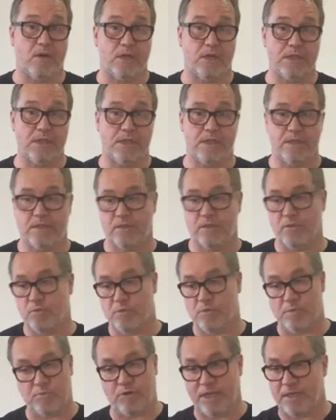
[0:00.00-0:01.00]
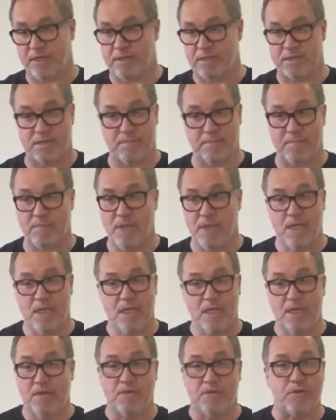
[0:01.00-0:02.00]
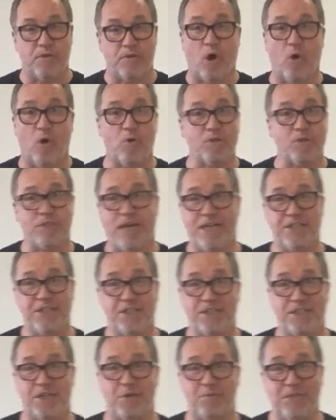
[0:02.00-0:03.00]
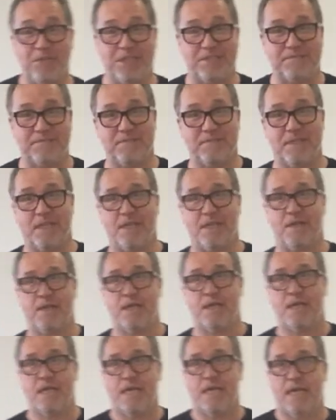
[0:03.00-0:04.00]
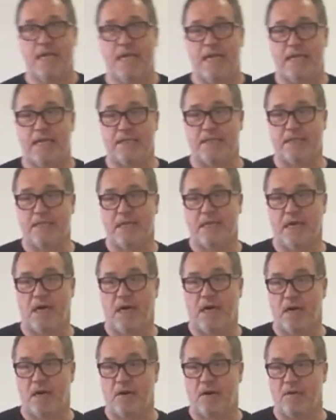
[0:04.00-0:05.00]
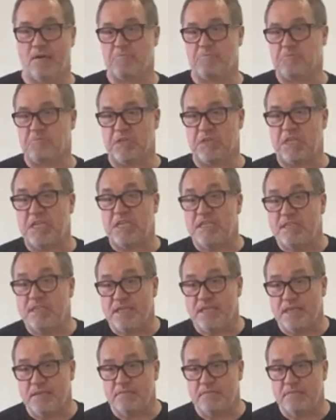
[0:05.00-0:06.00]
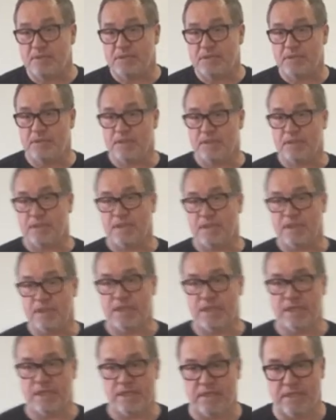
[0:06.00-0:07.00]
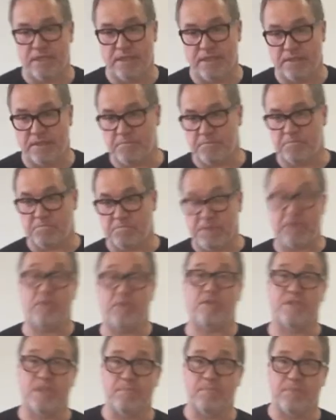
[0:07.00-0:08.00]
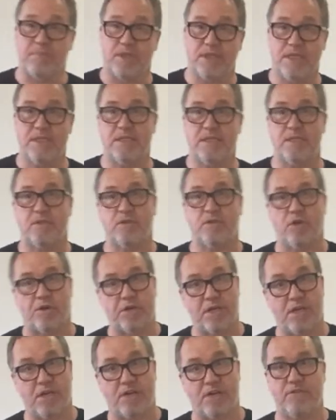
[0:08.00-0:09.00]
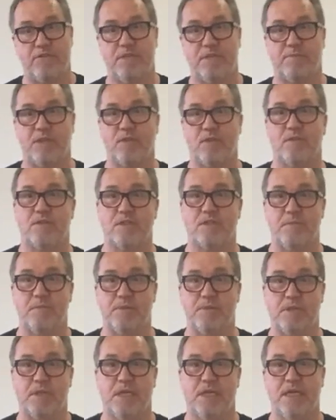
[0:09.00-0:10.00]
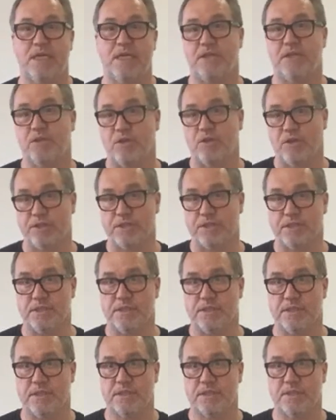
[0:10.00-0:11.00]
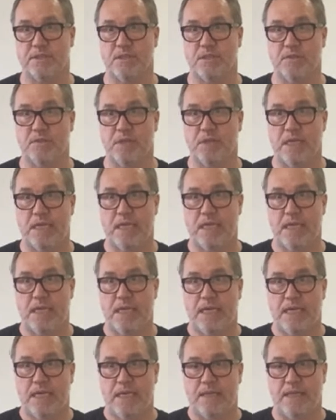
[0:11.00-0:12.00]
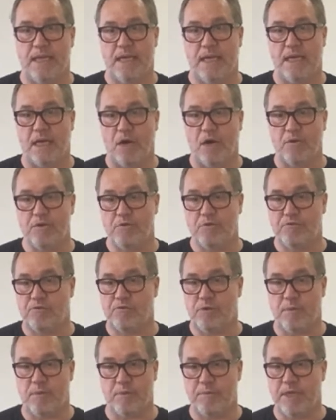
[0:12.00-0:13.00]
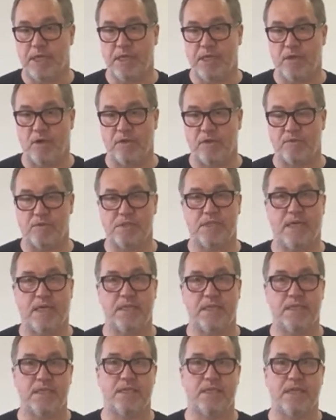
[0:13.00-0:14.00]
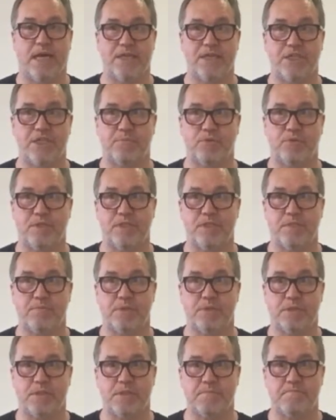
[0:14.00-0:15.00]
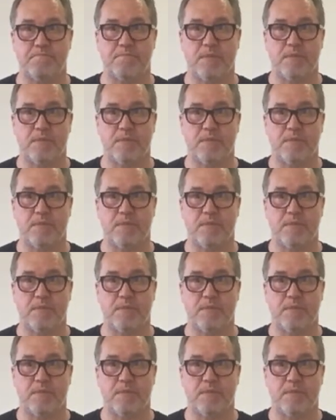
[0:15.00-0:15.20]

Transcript: on, and you will practice them the whole Tai Chi career. They are easy, but not simple. Easy in the choreography, but not simple in the content. So they allow you from the beginning on to study the Tai Chi principles.